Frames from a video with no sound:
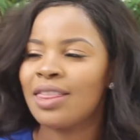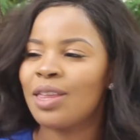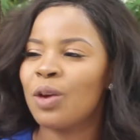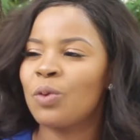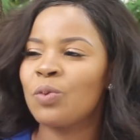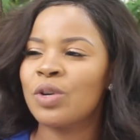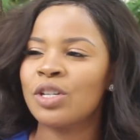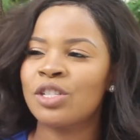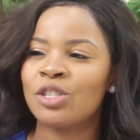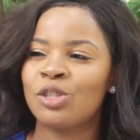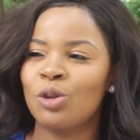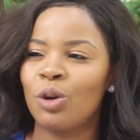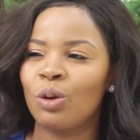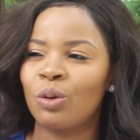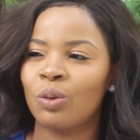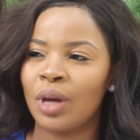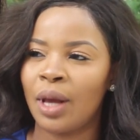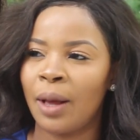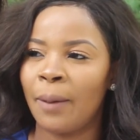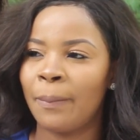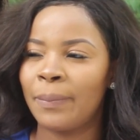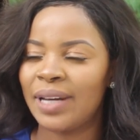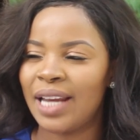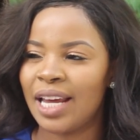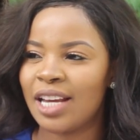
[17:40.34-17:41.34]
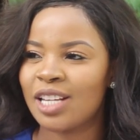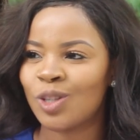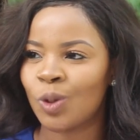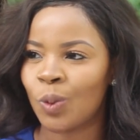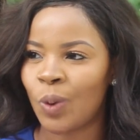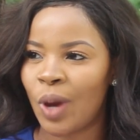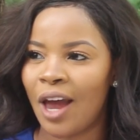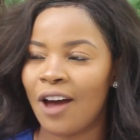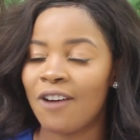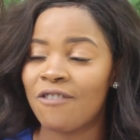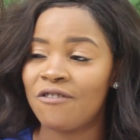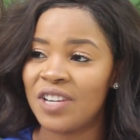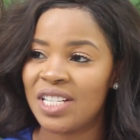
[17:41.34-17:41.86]
there was no real place
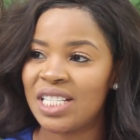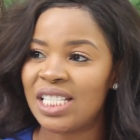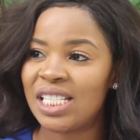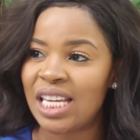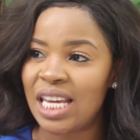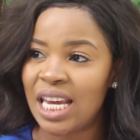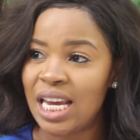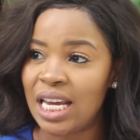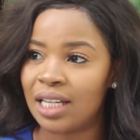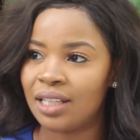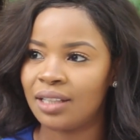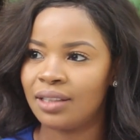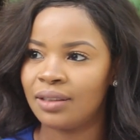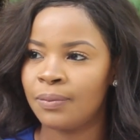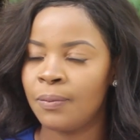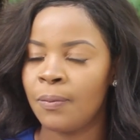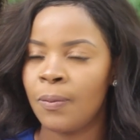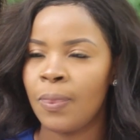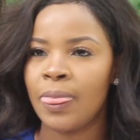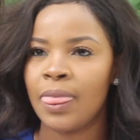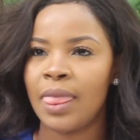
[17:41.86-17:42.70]
where I fit in.